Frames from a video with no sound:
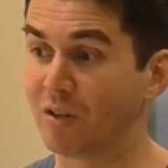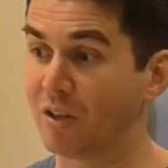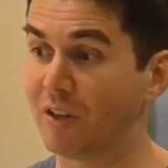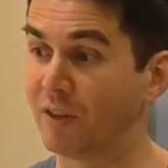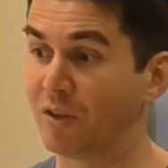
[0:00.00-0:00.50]

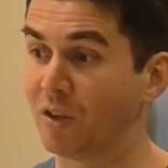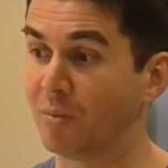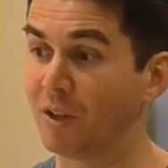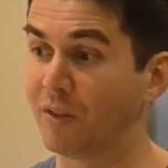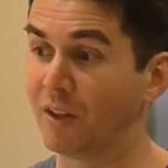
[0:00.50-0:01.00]
definitely do not
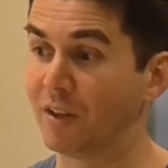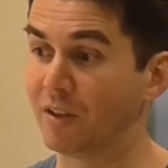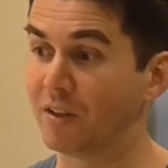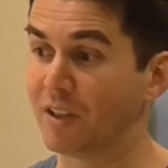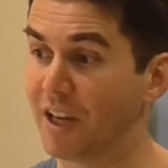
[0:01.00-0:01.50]
believe in
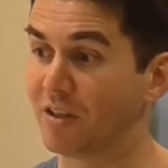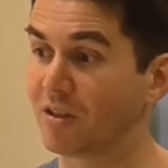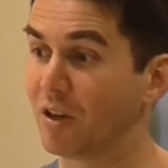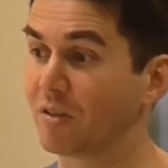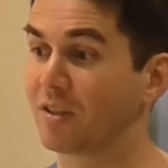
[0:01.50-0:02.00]
dancing
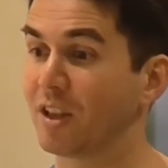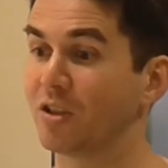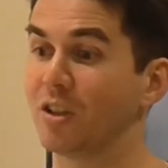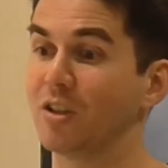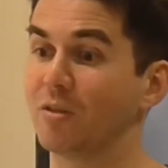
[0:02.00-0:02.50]
styles
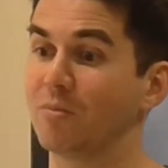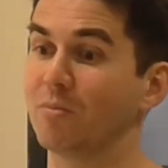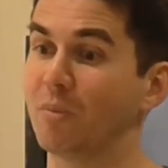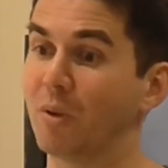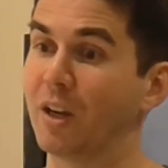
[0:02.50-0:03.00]
such as
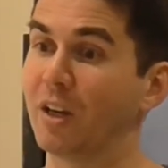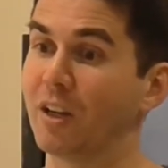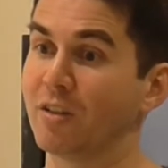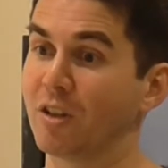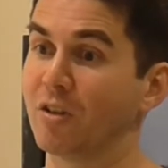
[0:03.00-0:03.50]

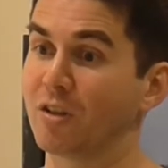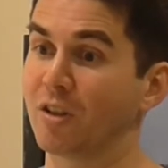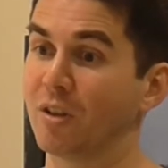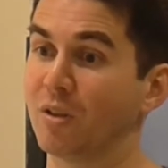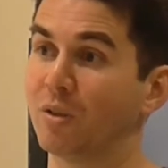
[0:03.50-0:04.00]
merengue,
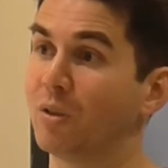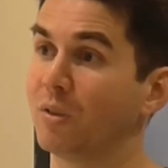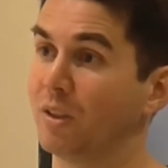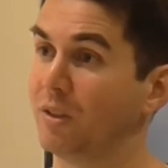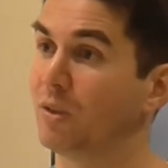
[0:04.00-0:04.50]
salsa,
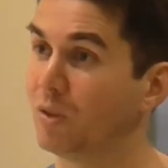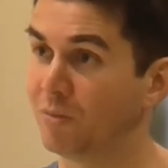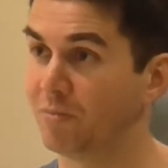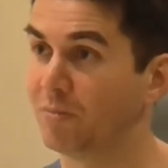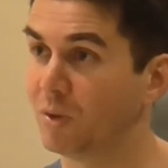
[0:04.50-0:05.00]
or
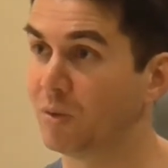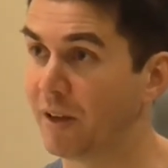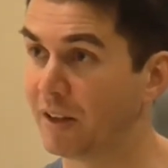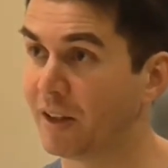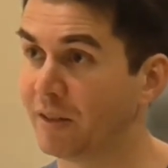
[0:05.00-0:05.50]

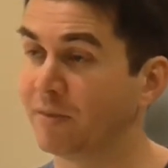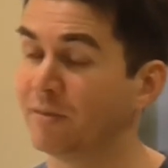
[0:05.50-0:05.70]
ballet.